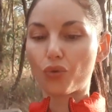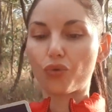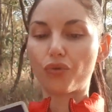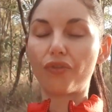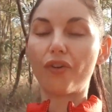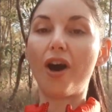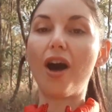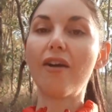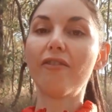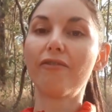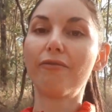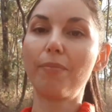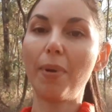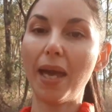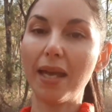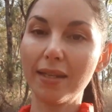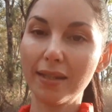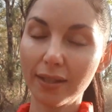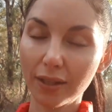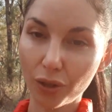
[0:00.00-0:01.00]
5 of
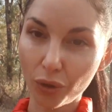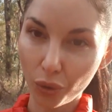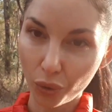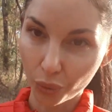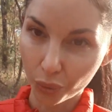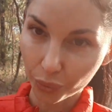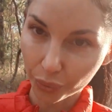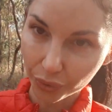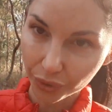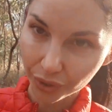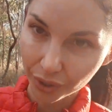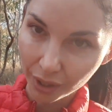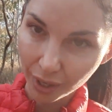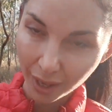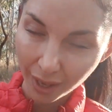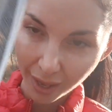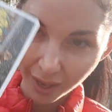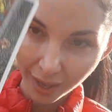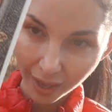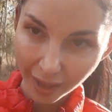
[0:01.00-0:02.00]
Pentacles.
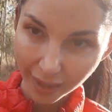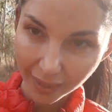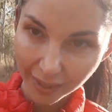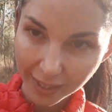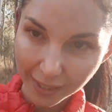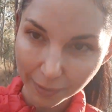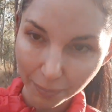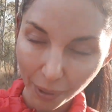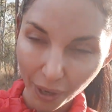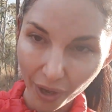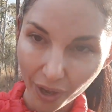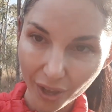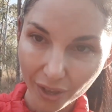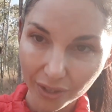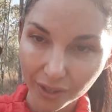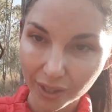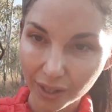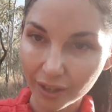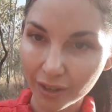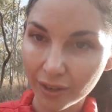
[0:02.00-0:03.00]
This
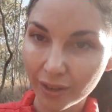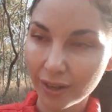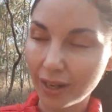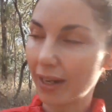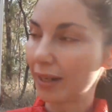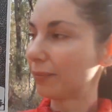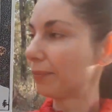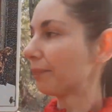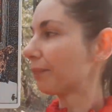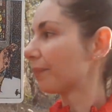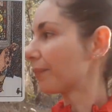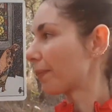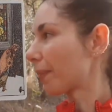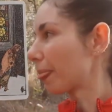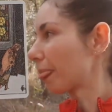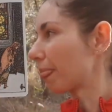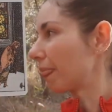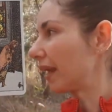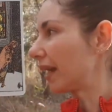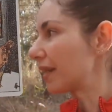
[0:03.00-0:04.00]
person
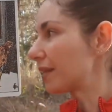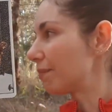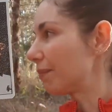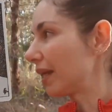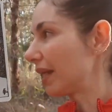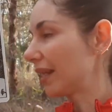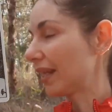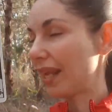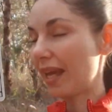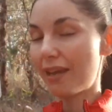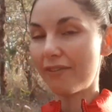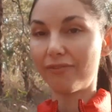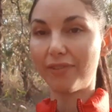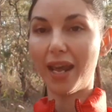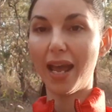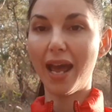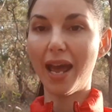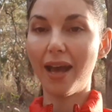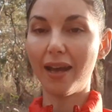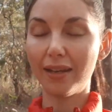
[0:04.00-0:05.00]
has been left
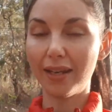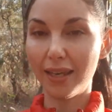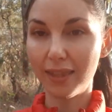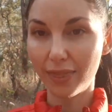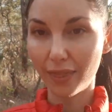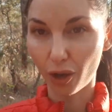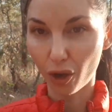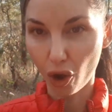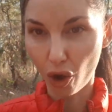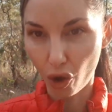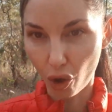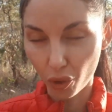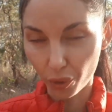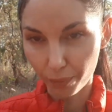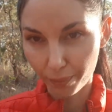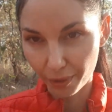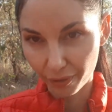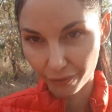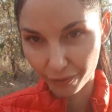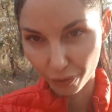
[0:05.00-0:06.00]
out in the
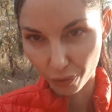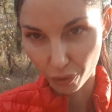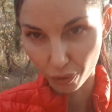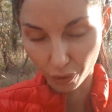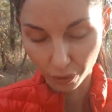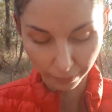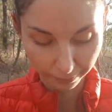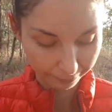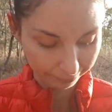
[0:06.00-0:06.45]
cold before.